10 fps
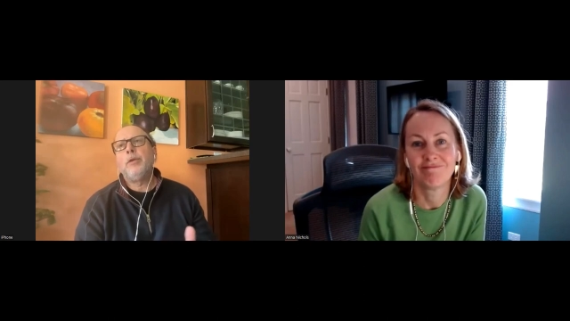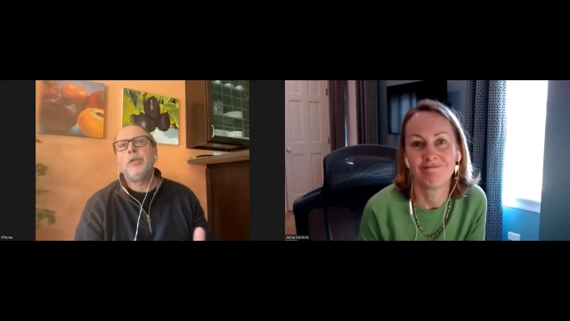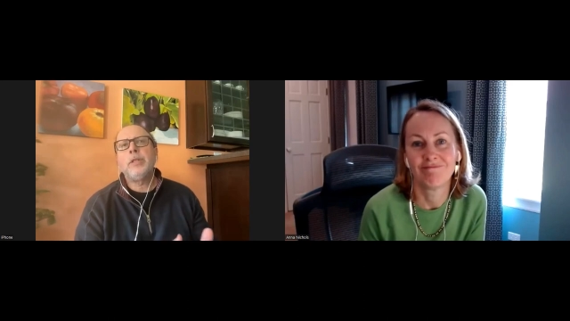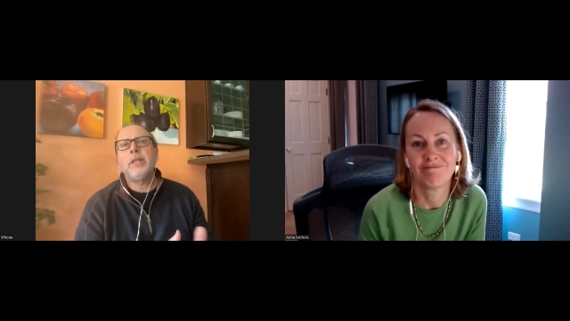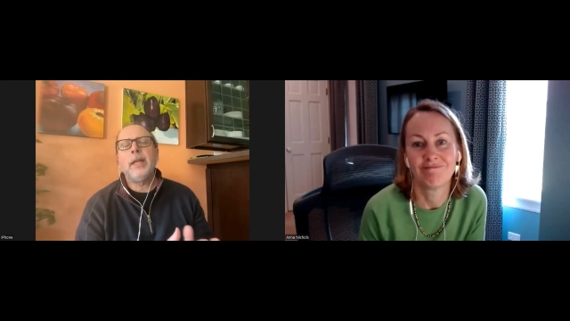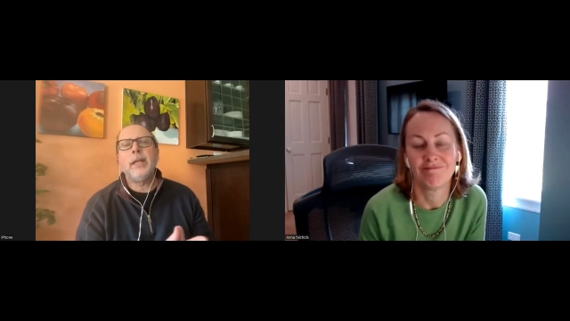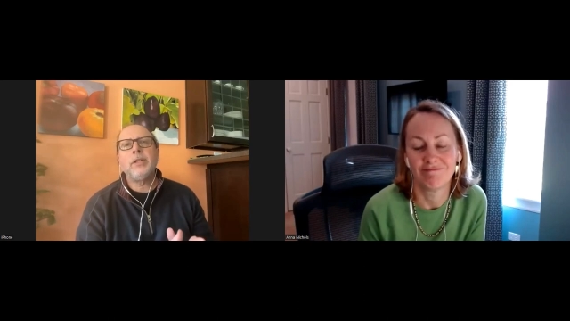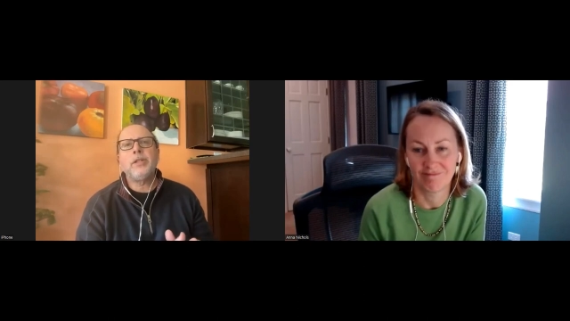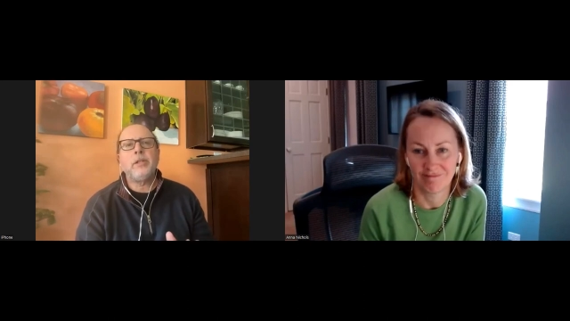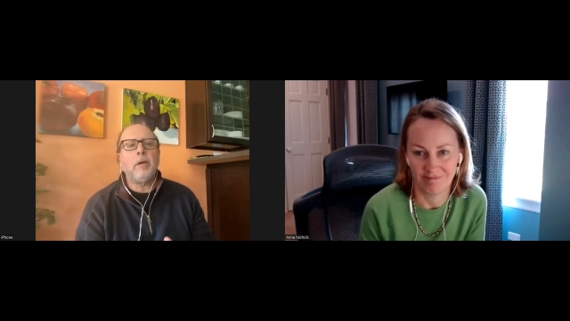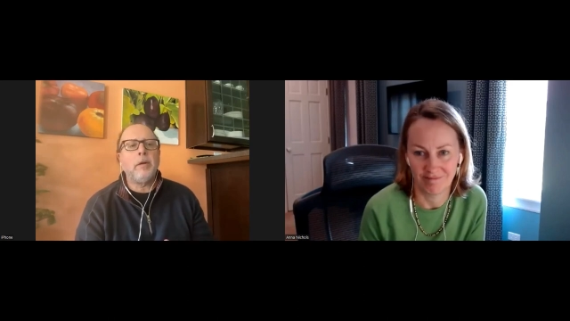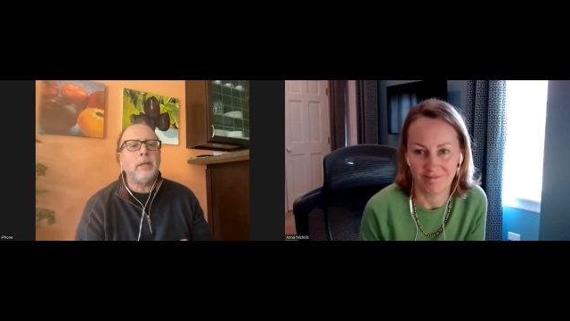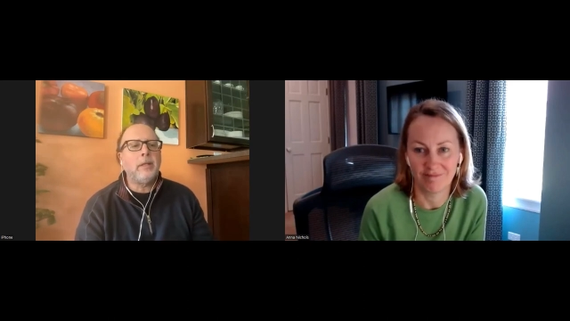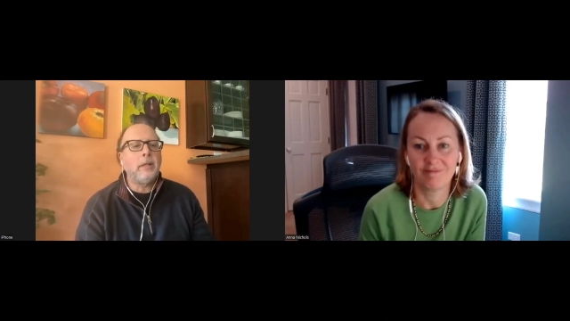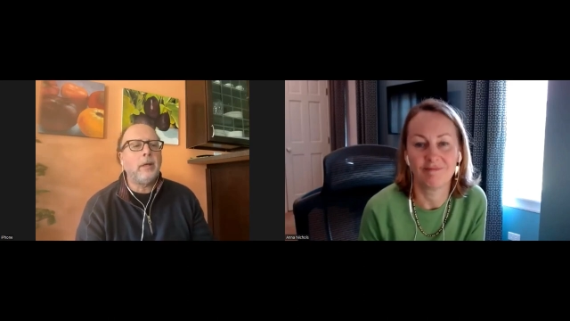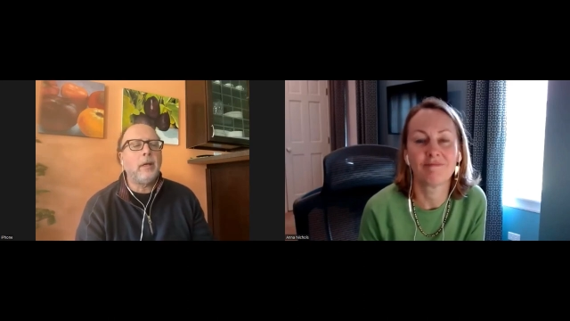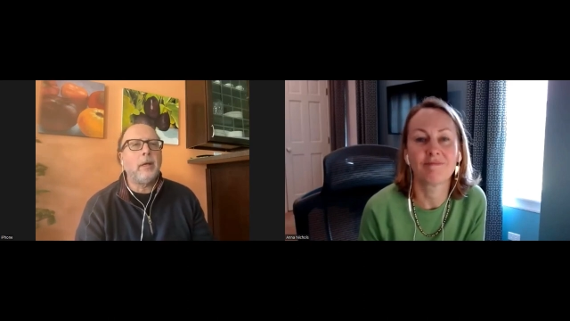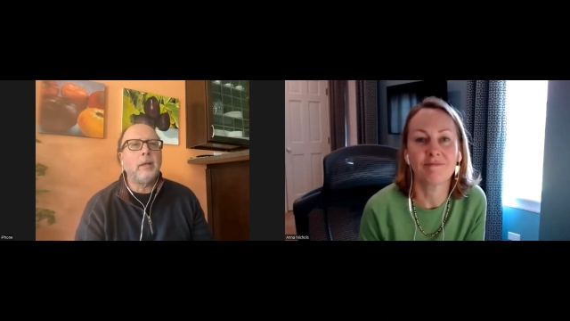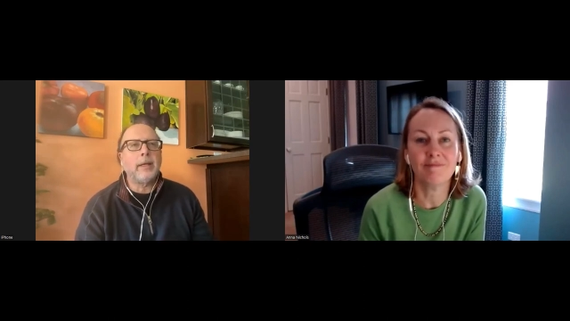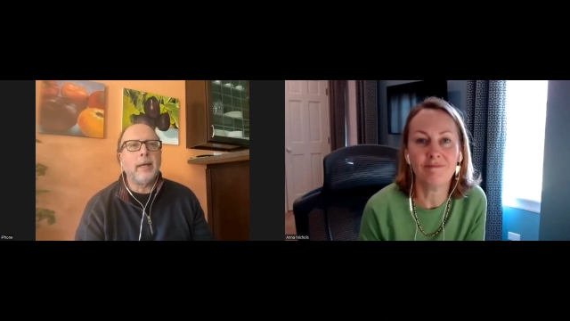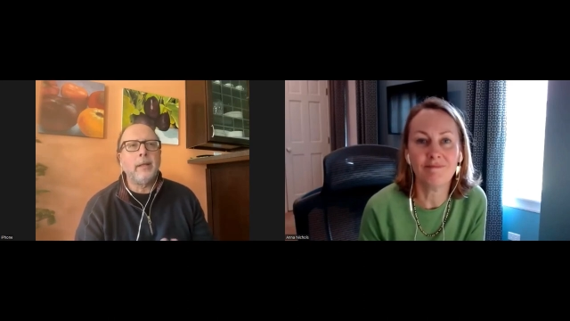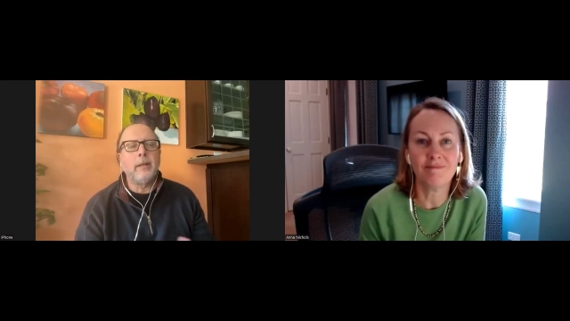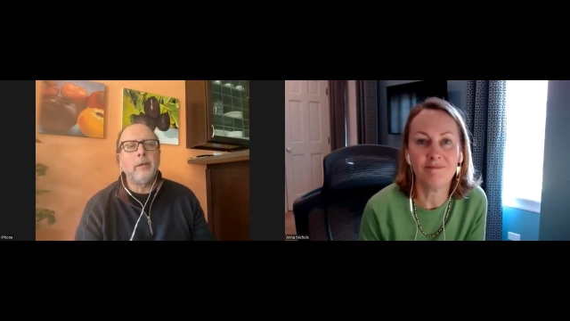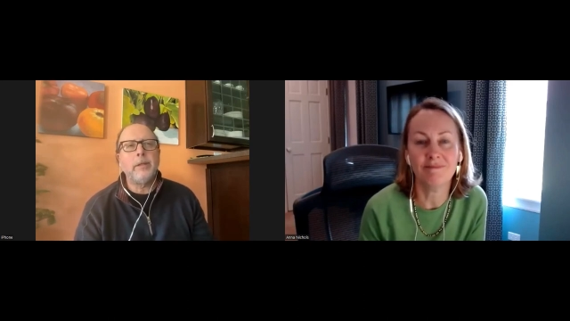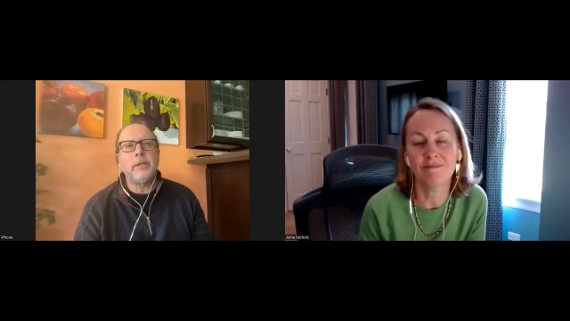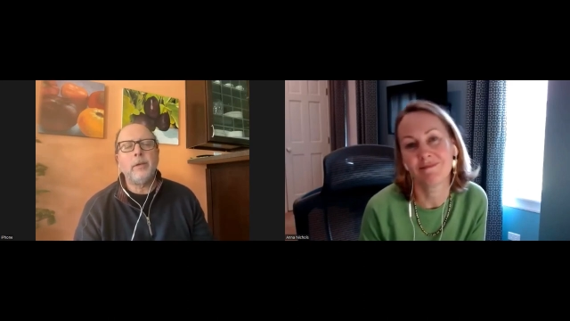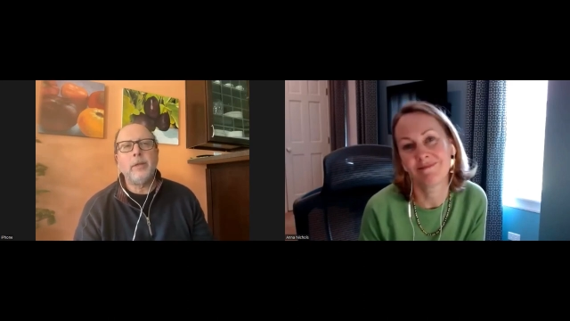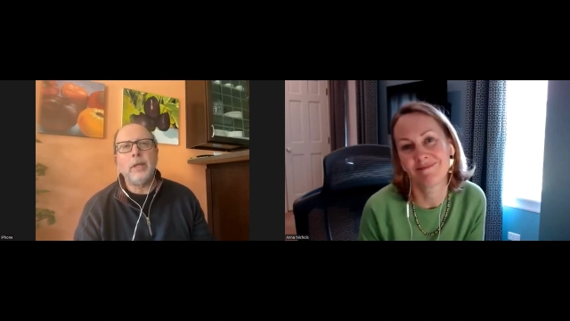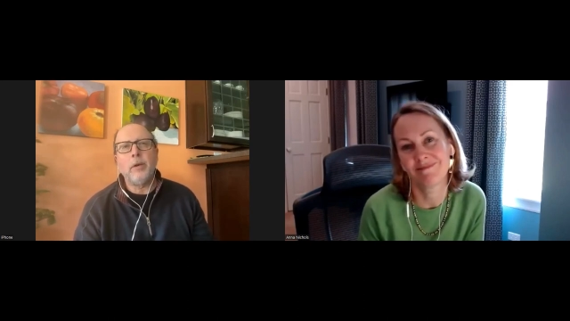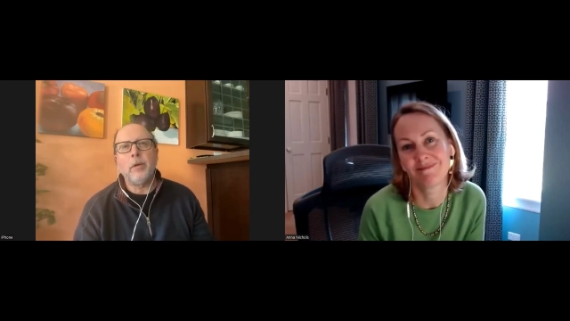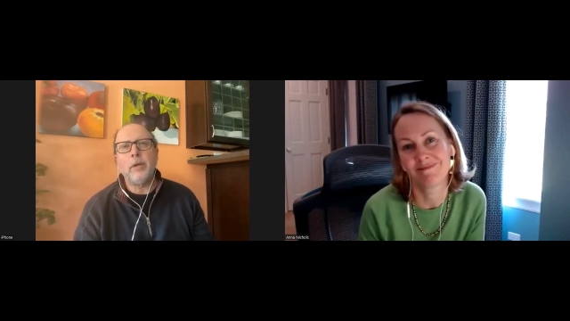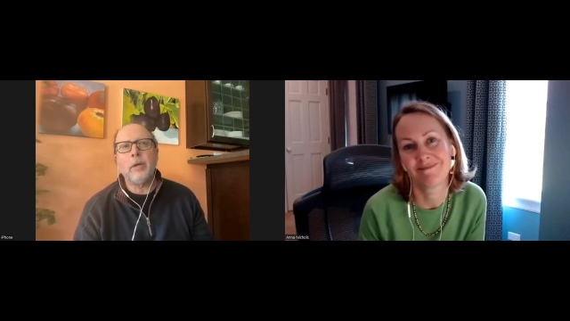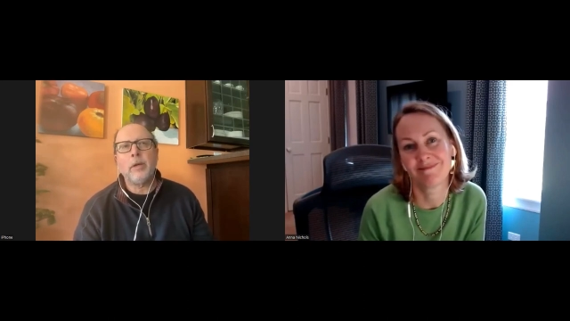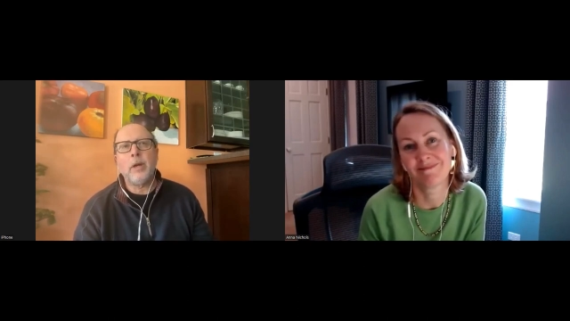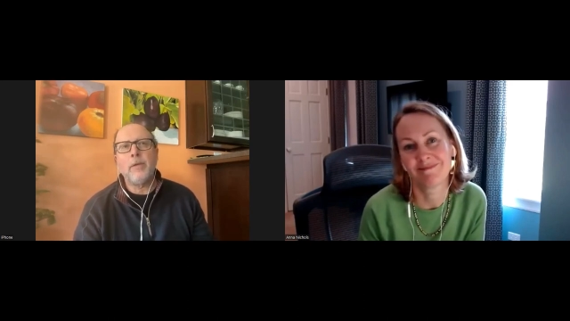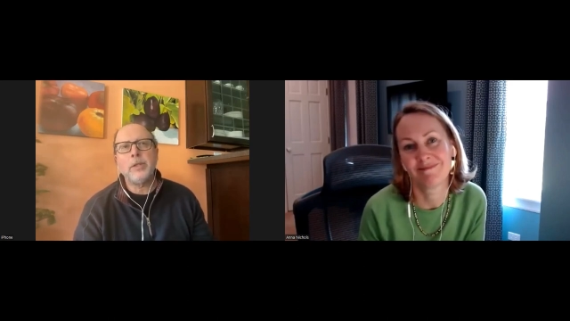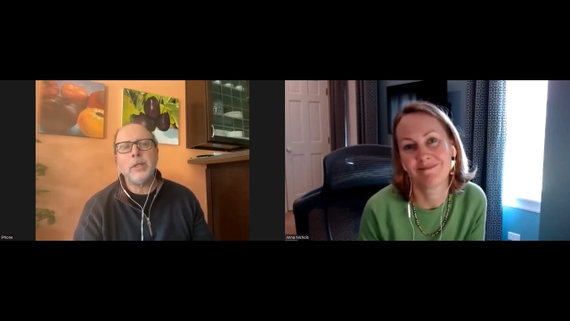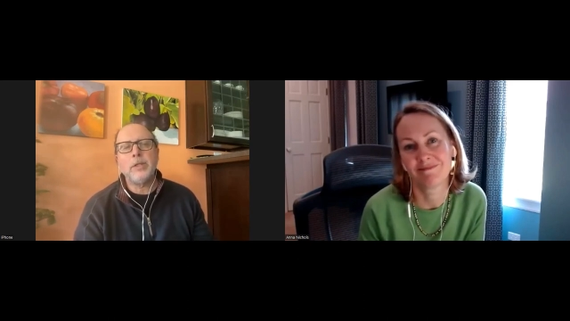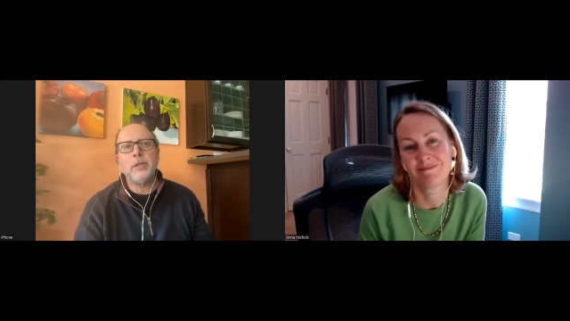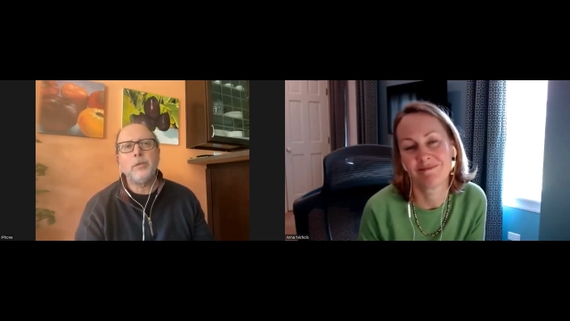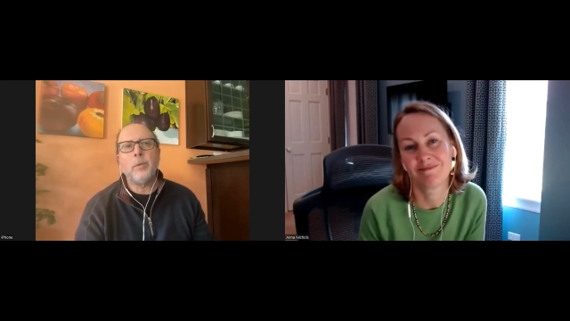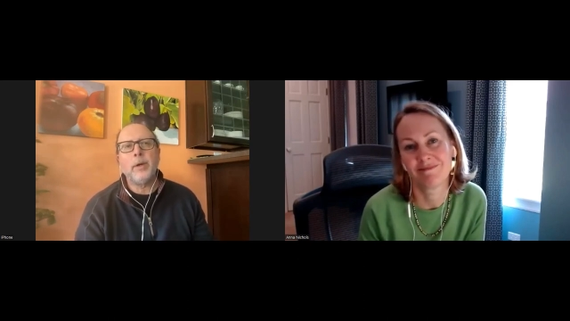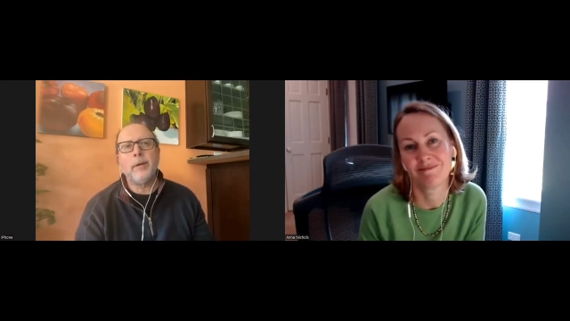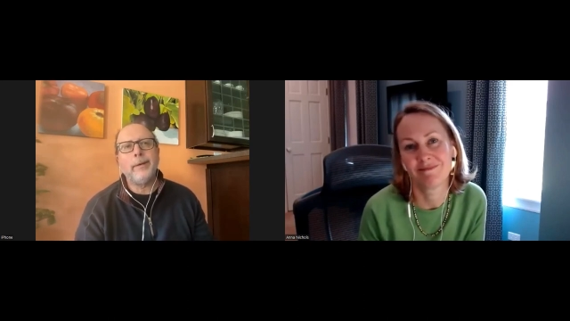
Speaker 1: you're just getting started, uh, like I alluded to in the earlier conversations, where